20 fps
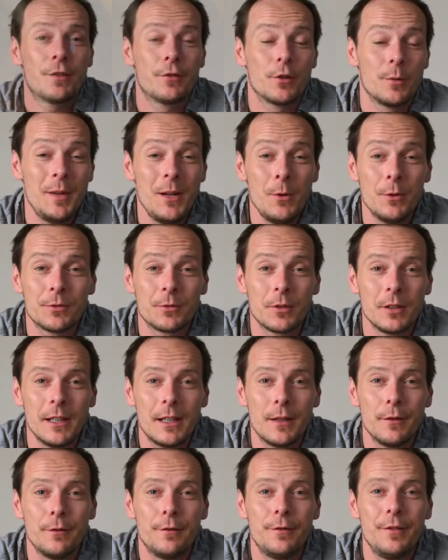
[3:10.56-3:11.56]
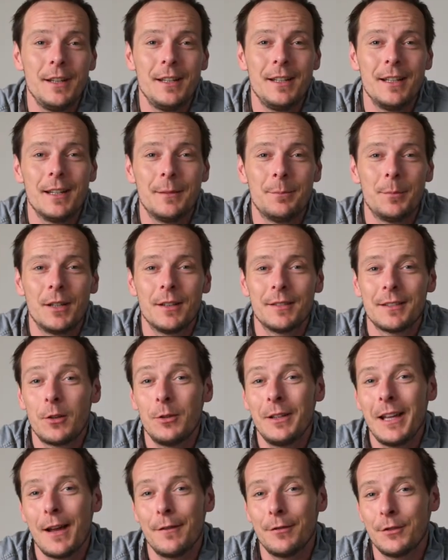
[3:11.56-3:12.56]
for me was really convenient because I
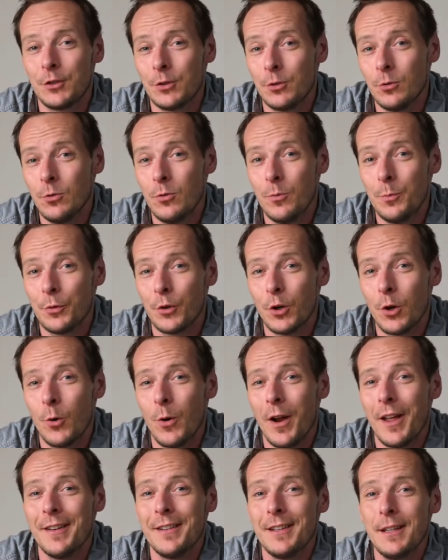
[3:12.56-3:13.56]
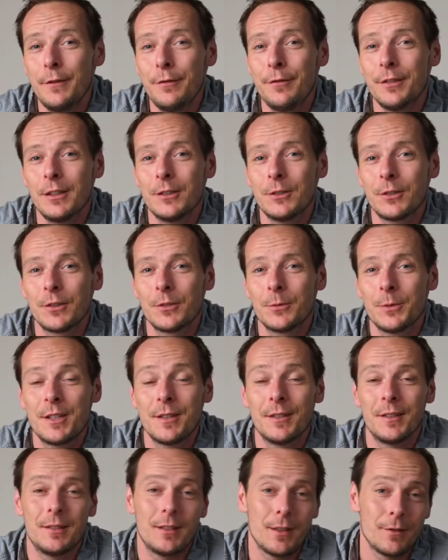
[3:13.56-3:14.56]
only have two Pro ND filters, which
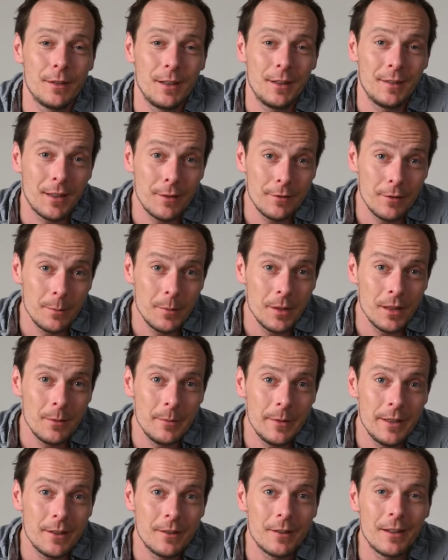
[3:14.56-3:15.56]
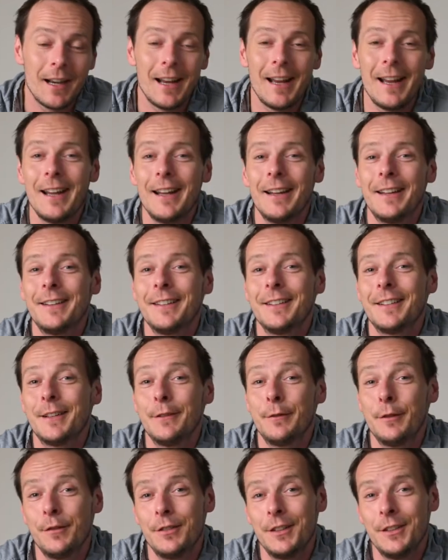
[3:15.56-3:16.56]
is a 77mm and a
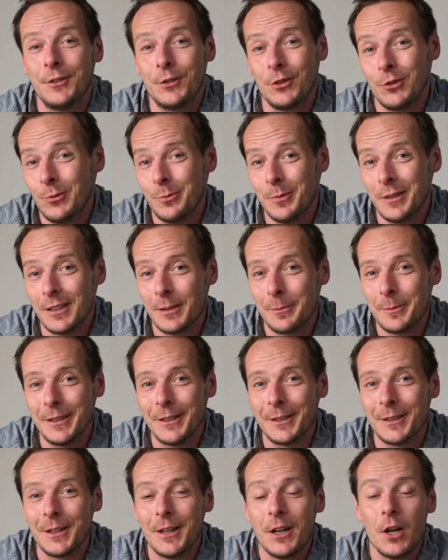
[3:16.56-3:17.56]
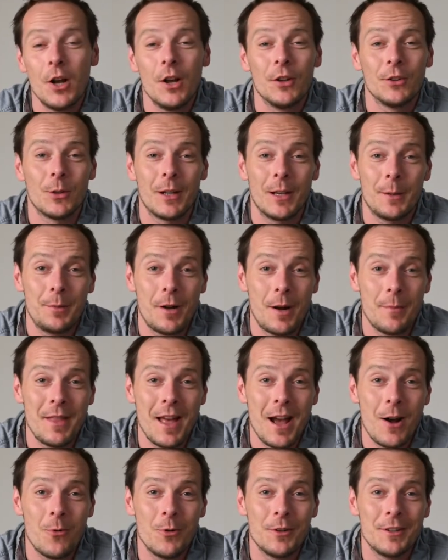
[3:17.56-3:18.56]
52mm. So I could pop
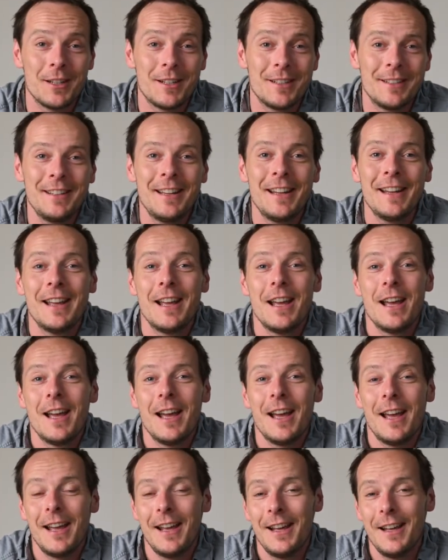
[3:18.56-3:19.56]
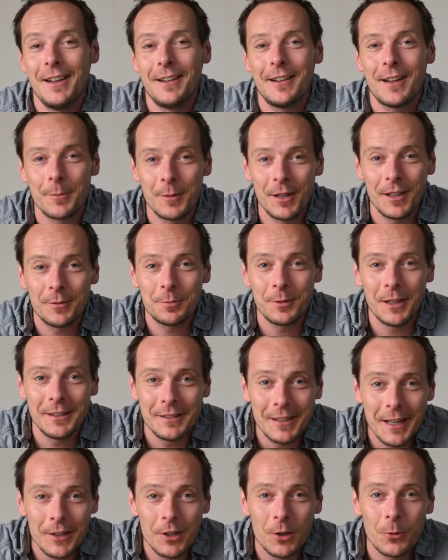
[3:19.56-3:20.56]
that one on. And I'm going to explain
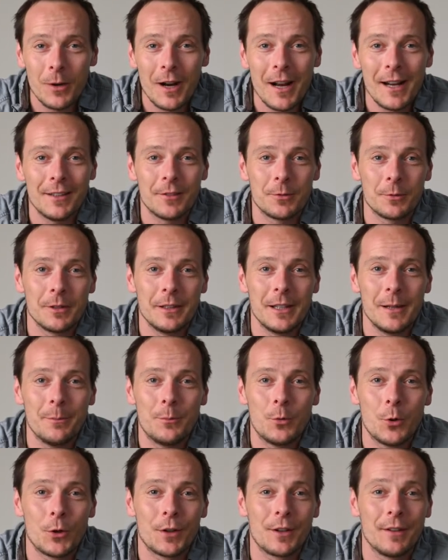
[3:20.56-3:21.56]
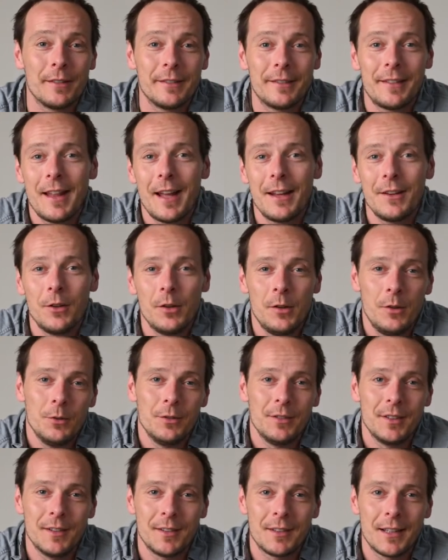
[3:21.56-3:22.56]
later why it's really important that you
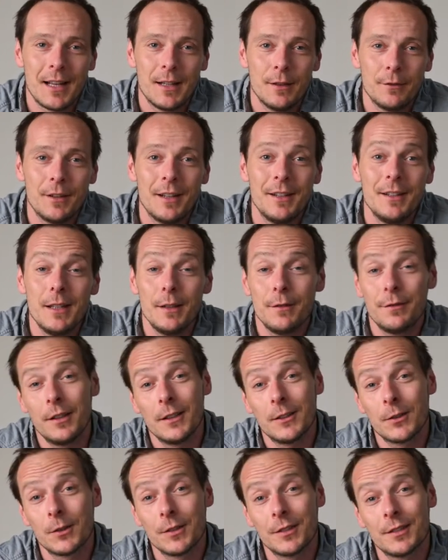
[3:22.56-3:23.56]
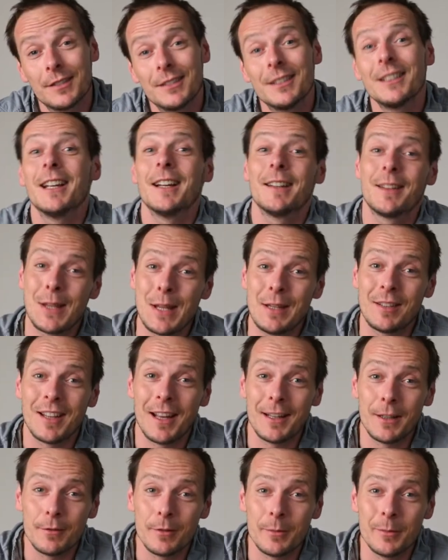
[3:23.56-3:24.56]
use this kind of ND filters to get these
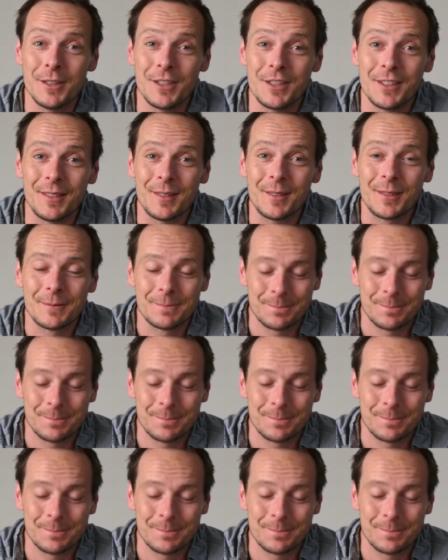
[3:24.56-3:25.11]
kind of images.